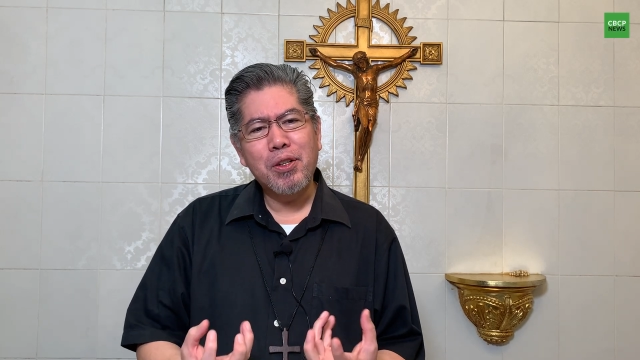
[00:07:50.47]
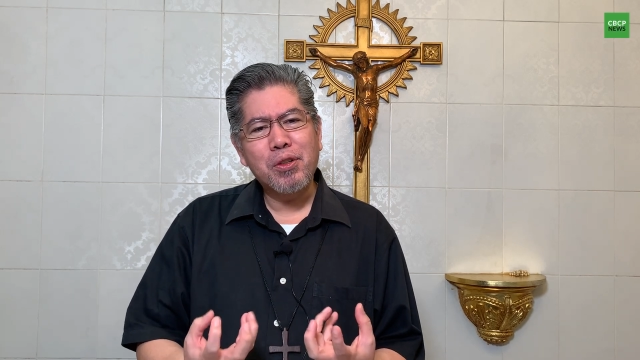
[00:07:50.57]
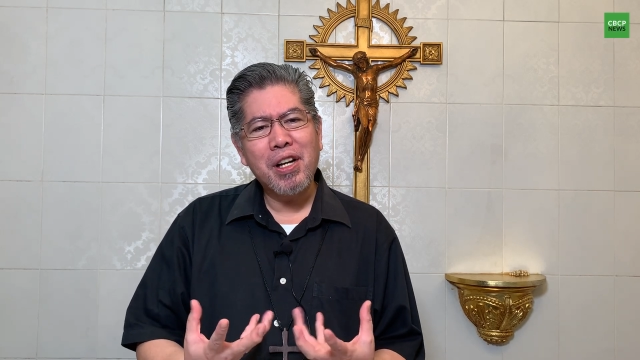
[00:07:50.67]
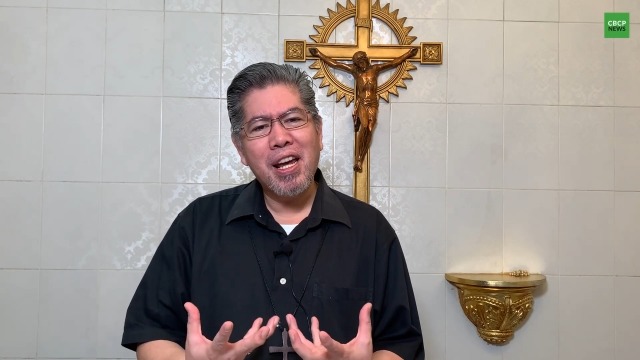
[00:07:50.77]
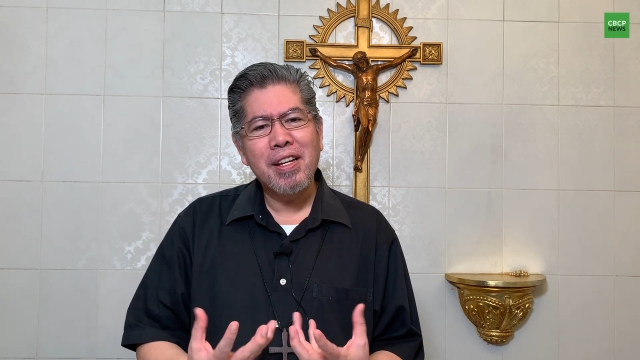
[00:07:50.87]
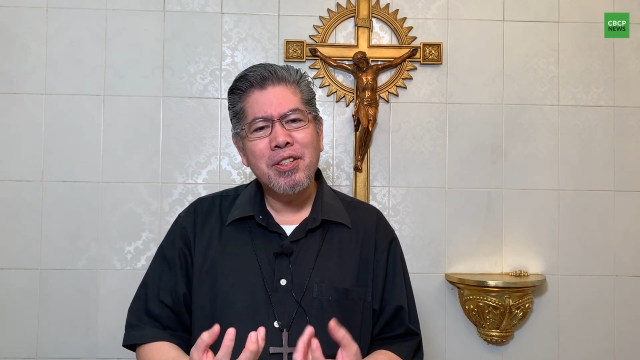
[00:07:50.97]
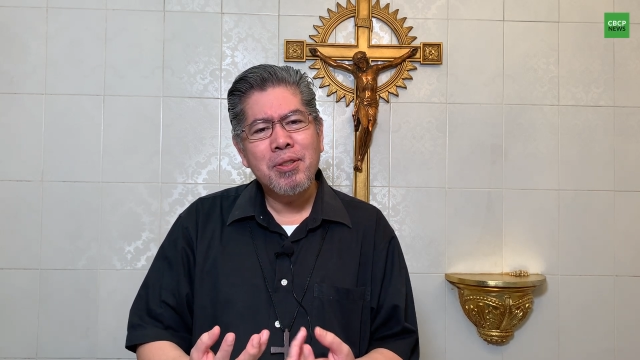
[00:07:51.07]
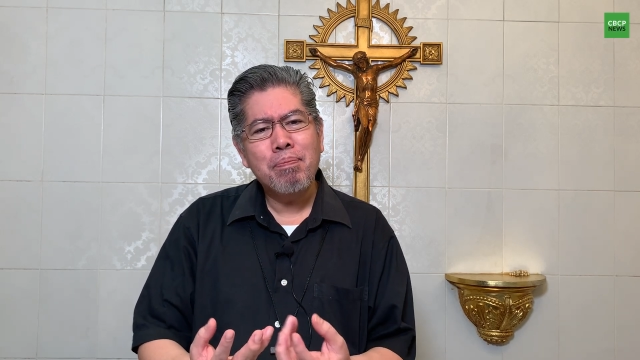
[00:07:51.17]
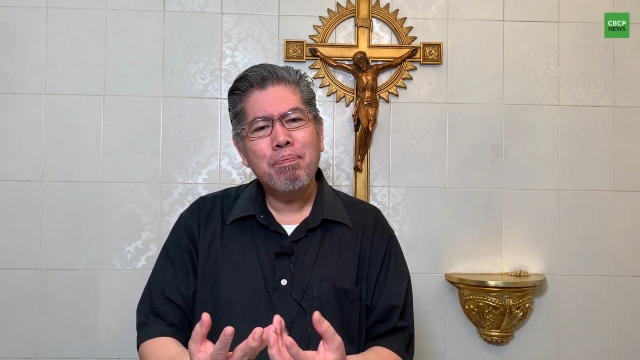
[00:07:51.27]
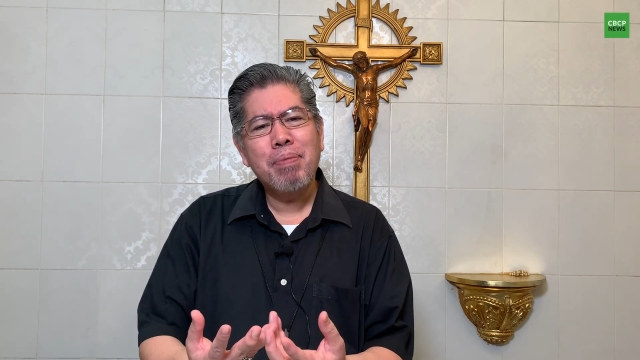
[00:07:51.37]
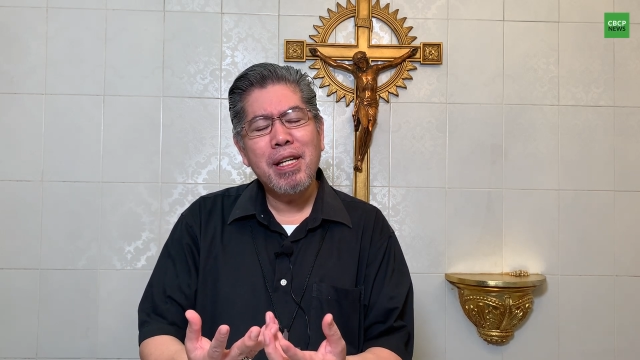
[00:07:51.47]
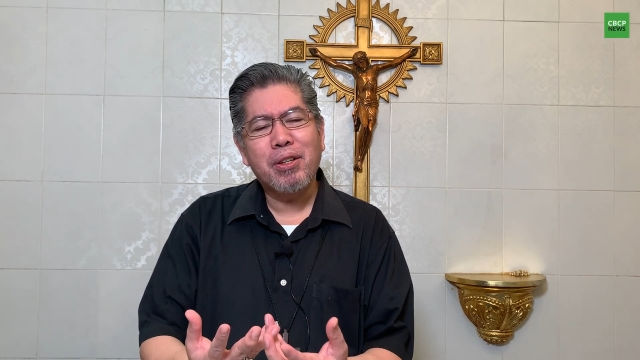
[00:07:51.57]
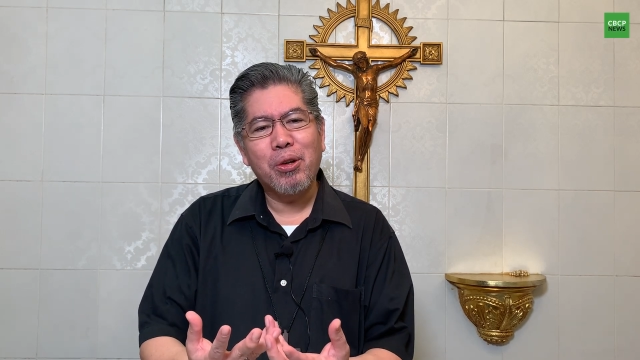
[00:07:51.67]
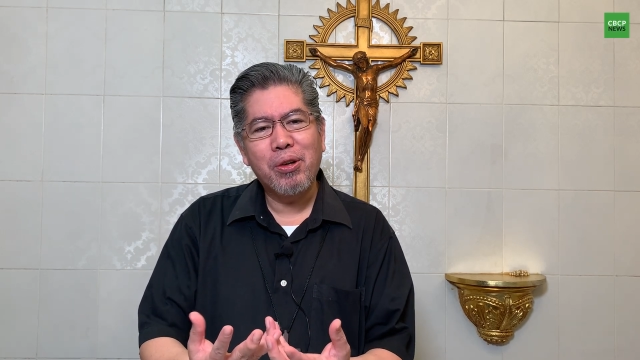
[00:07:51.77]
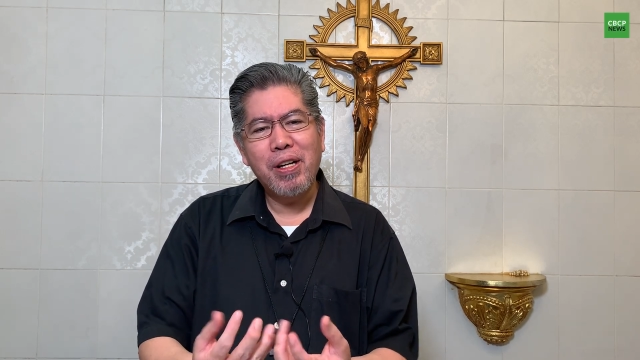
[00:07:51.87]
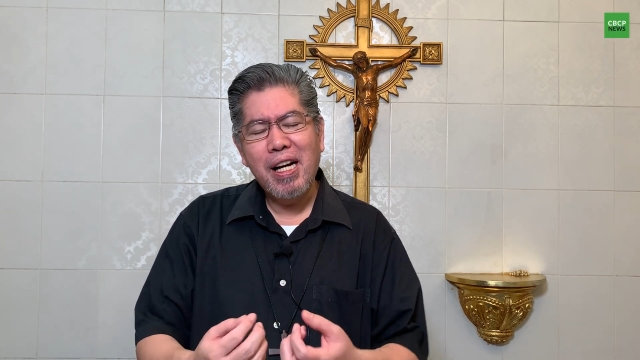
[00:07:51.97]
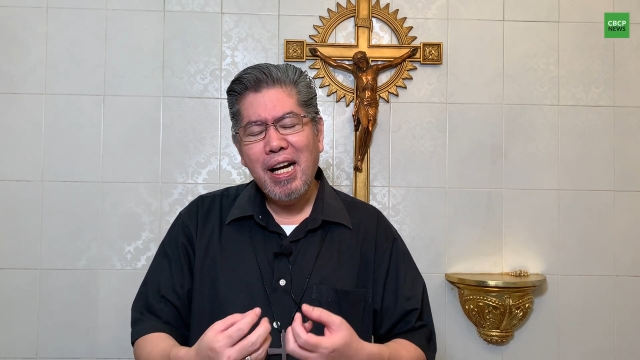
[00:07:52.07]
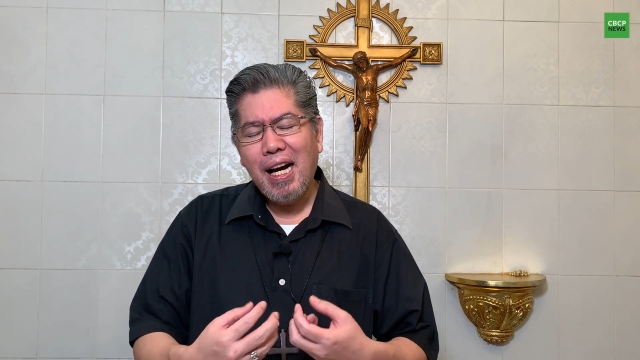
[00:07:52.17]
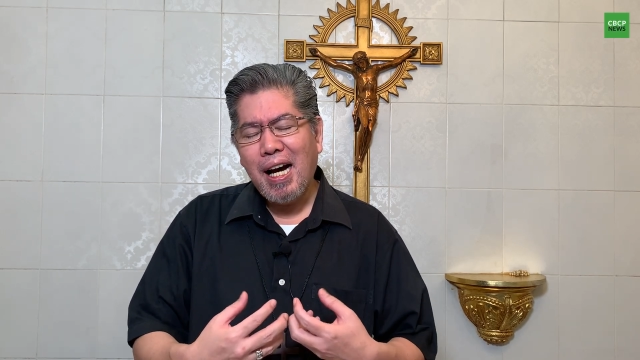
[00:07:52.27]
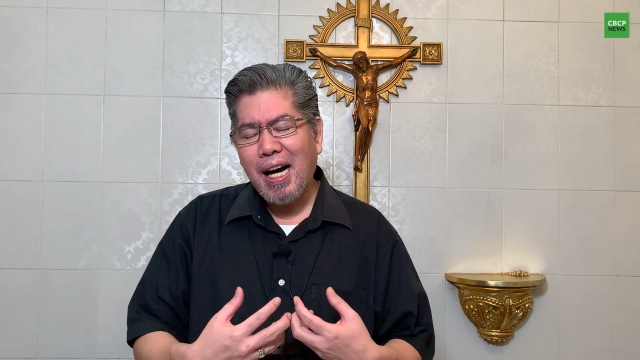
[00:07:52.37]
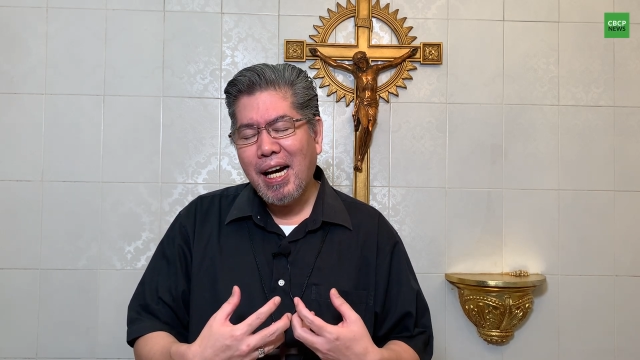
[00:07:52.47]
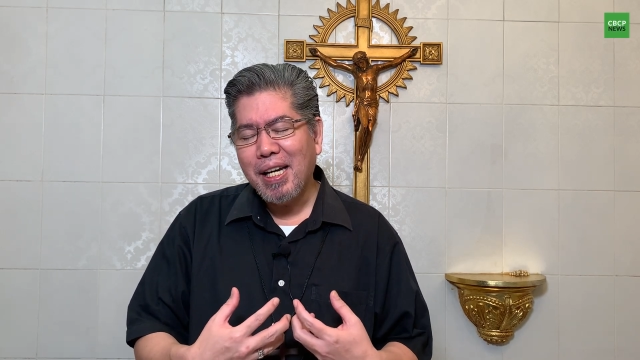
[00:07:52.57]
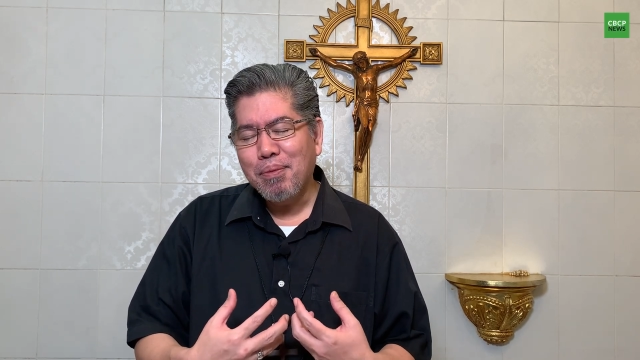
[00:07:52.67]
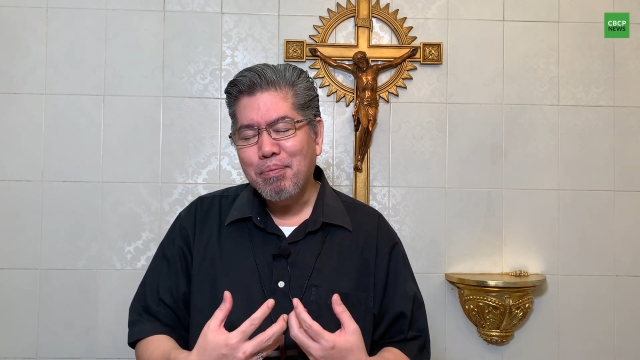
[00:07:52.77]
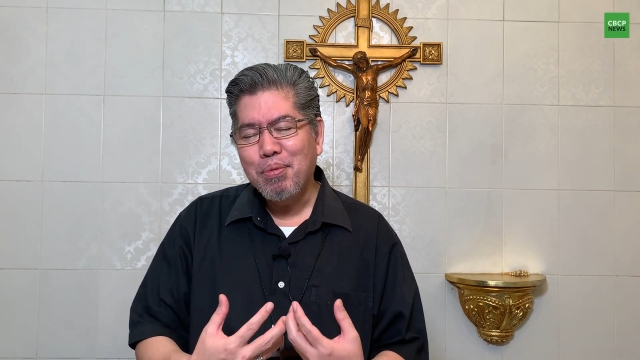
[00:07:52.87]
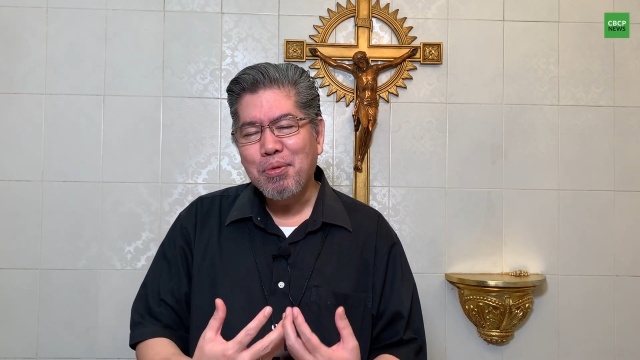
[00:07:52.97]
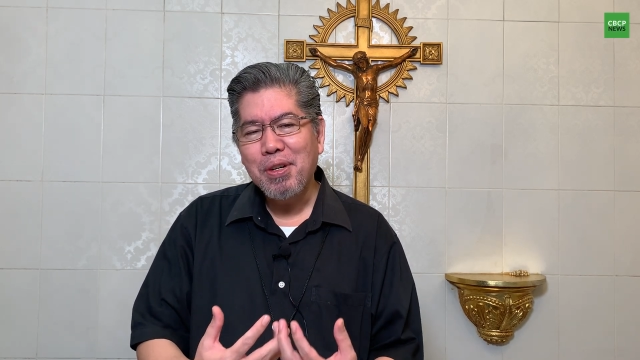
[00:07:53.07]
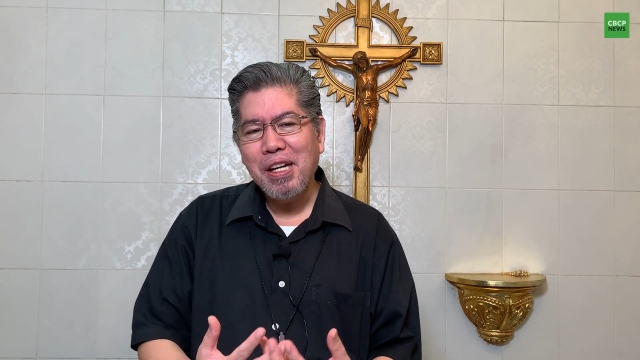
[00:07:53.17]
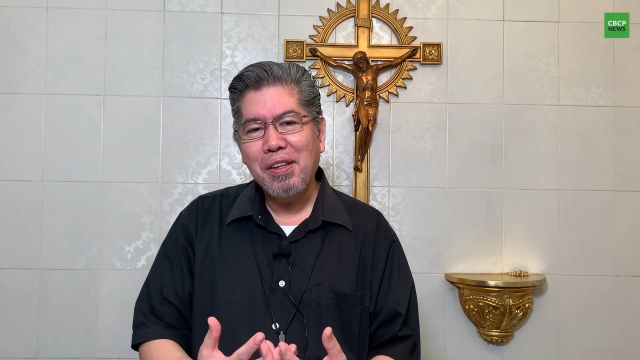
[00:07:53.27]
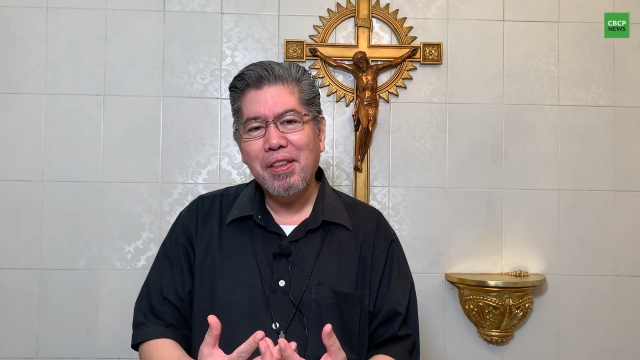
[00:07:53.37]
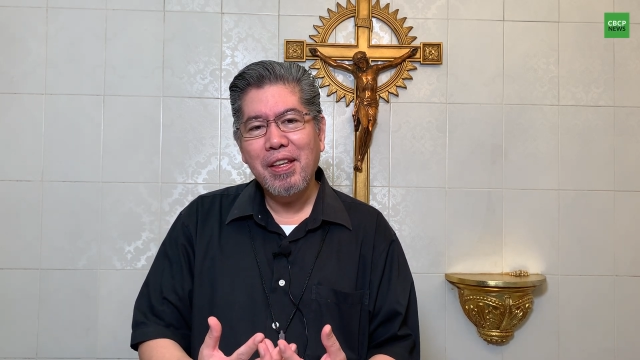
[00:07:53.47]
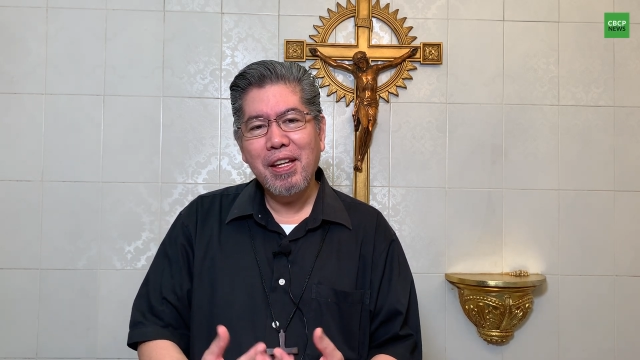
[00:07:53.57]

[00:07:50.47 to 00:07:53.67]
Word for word: Respiro I breathe